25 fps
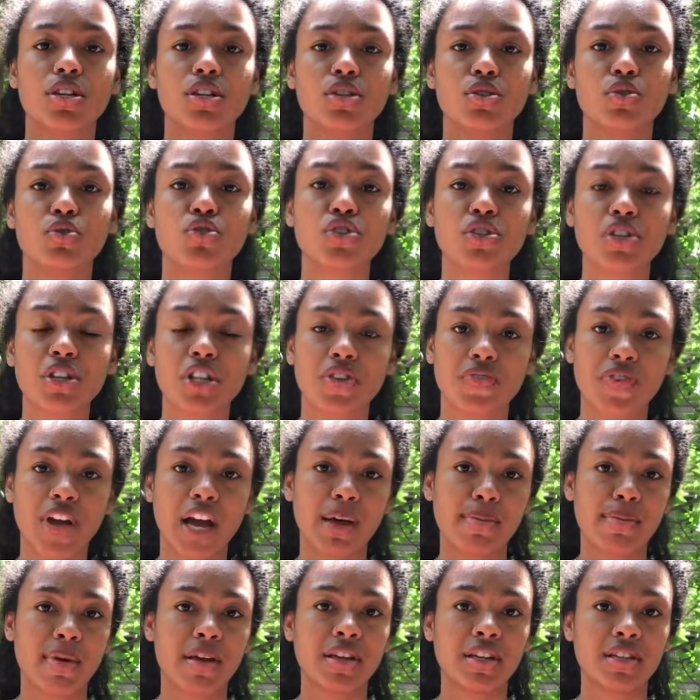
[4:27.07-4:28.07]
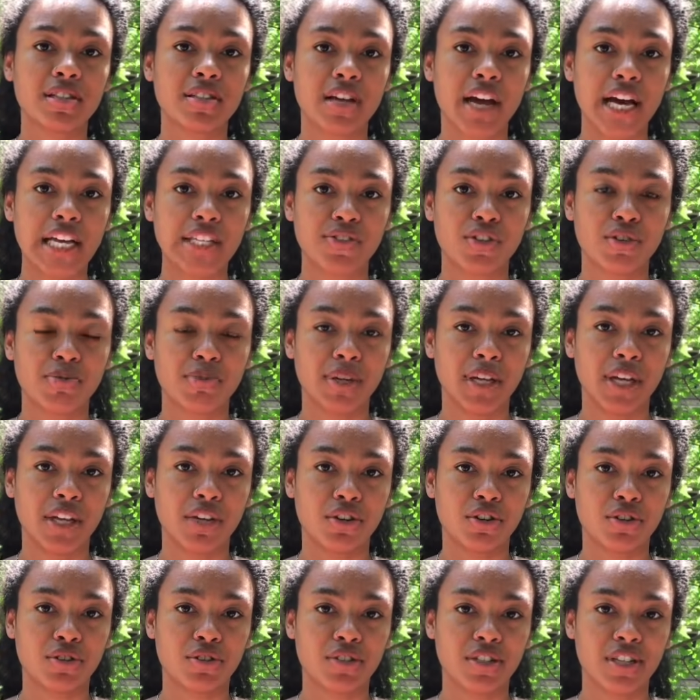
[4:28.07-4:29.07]
Usually the recommended size for
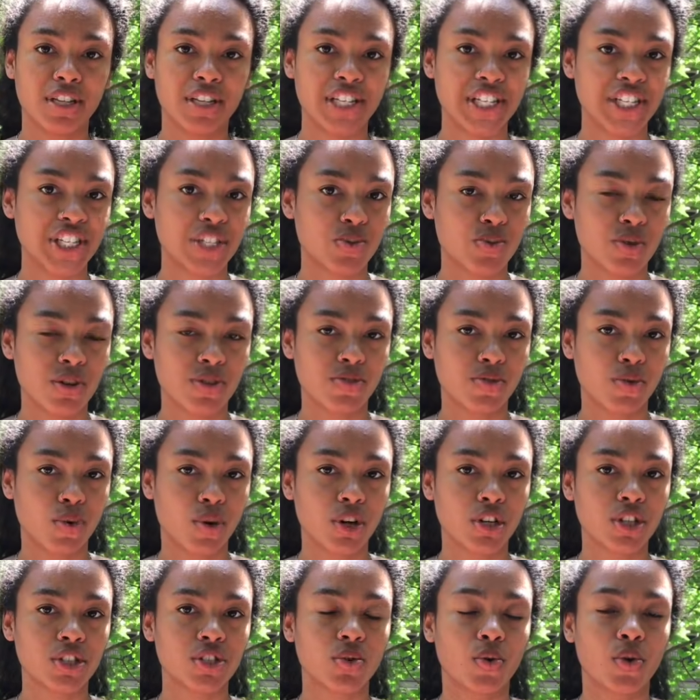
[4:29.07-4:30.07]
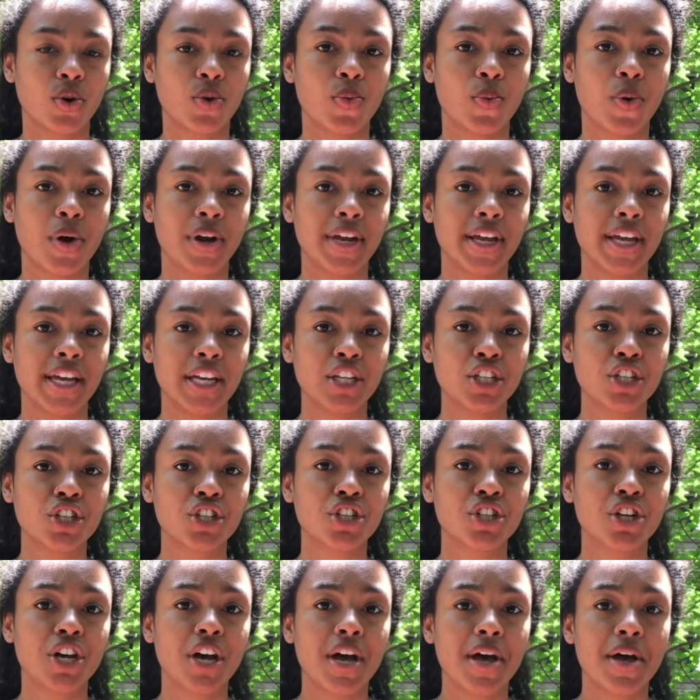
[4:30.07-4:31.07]
beginners is 3/4 or 1
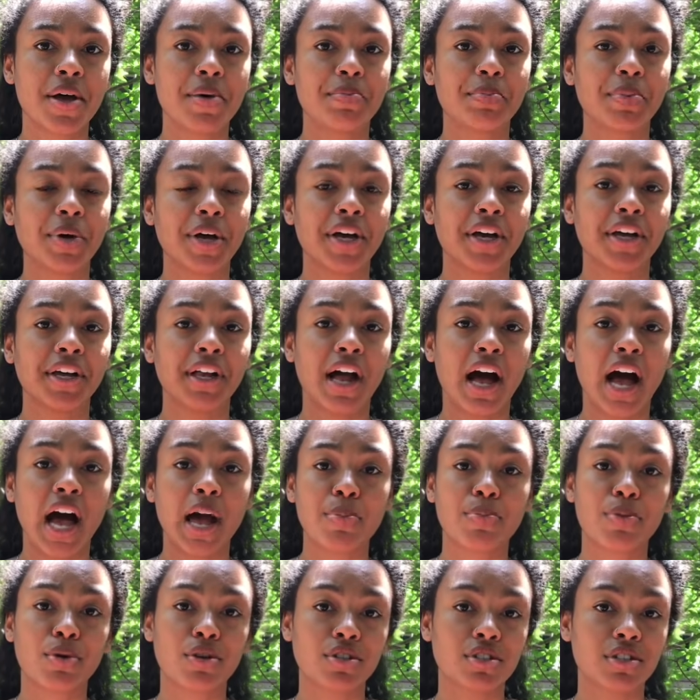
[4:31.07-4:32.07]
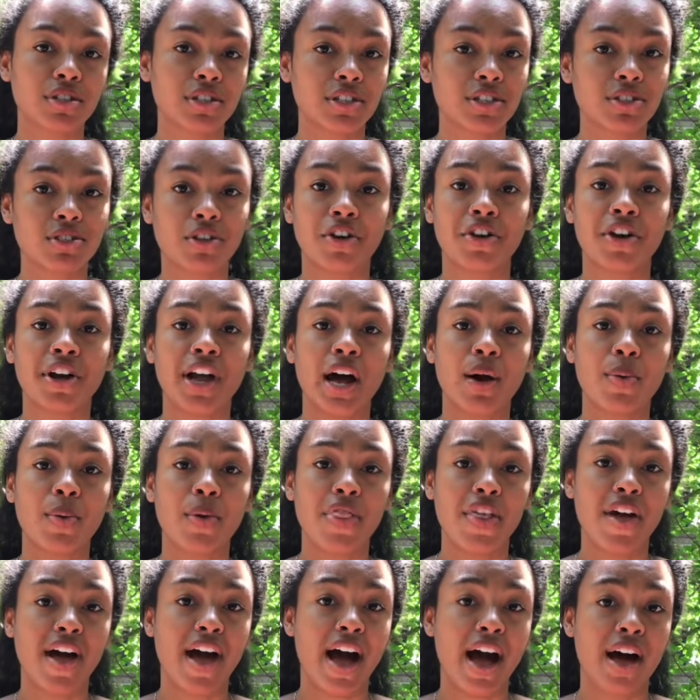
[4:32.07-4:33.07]
inch, but I personally started out
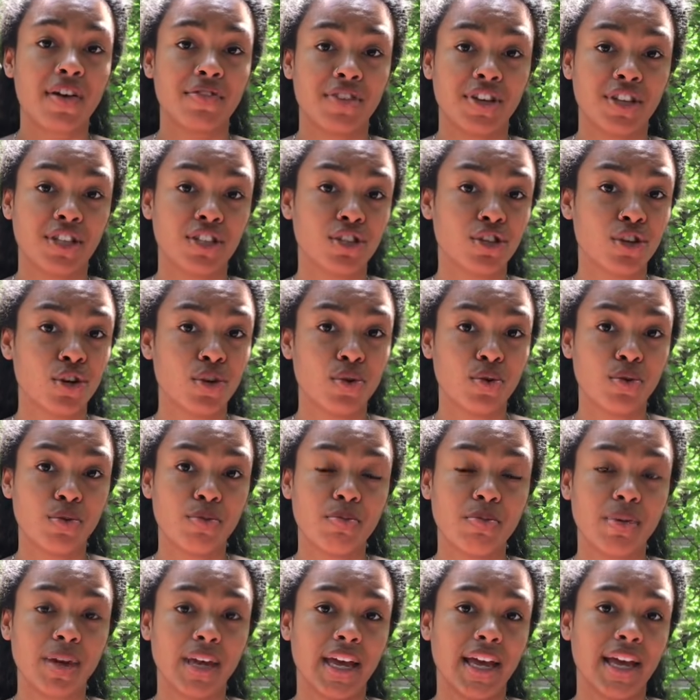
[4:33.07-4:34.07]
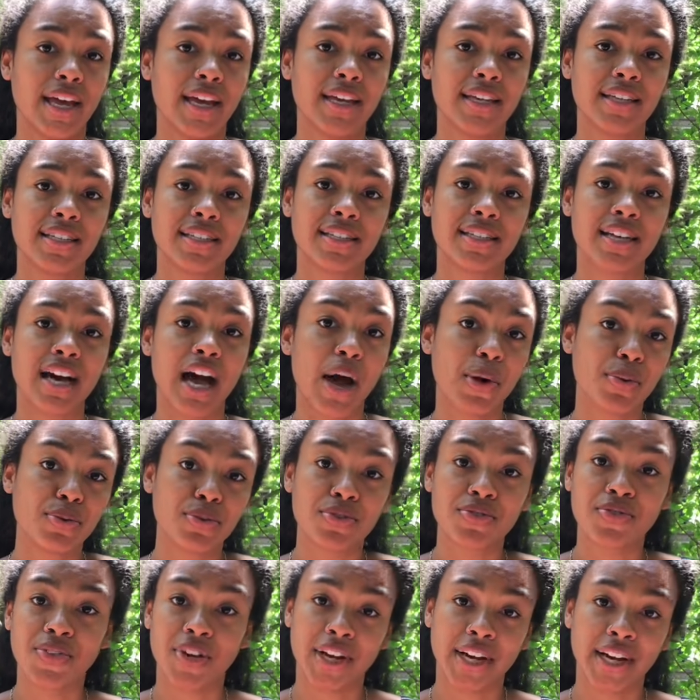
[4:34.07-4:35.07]
with a 1/2 inch hoop and I
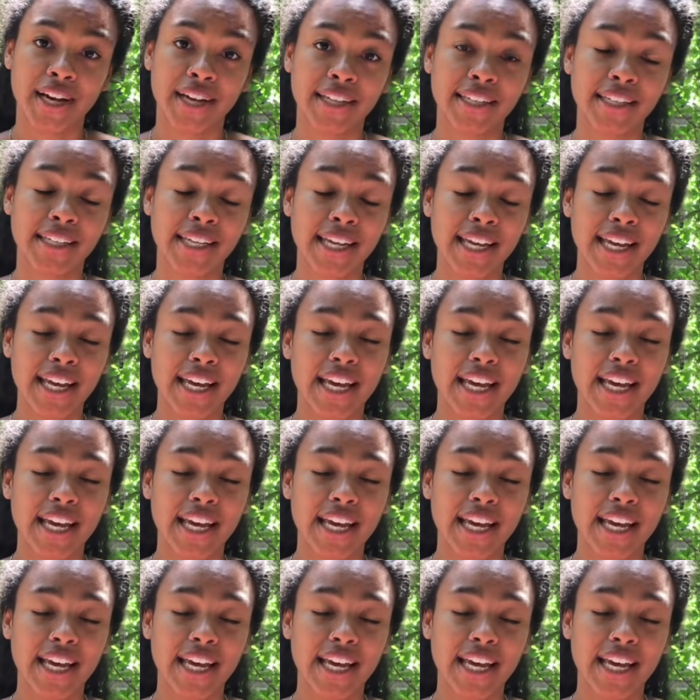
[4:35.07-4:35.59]
was fine.